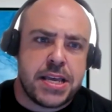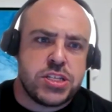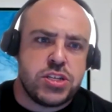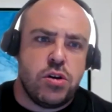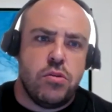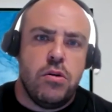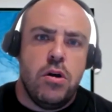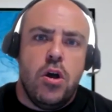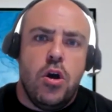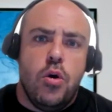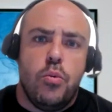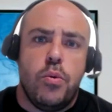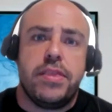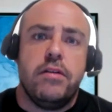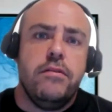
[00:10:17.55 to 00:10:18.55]
So
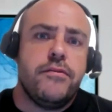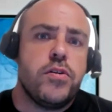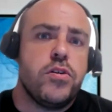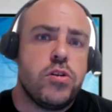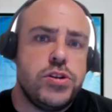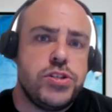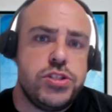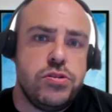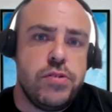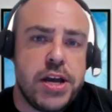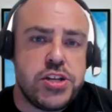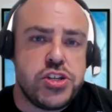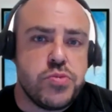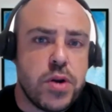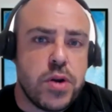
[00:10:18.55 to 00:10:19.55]
without further ado, I
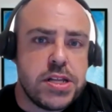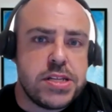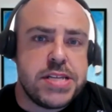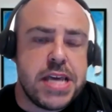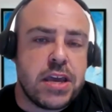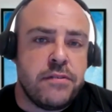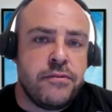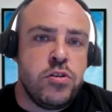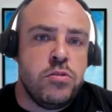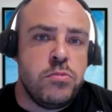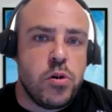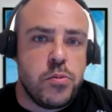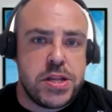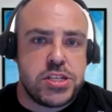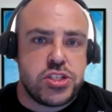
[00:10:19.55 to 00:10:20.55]
just wanted to take a few
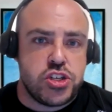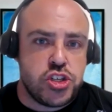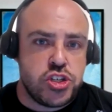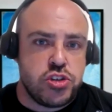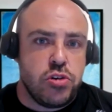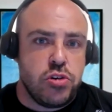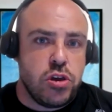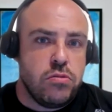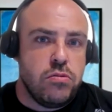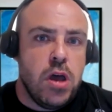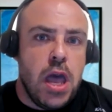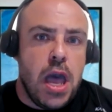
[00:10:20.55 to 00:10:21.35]
moments to show you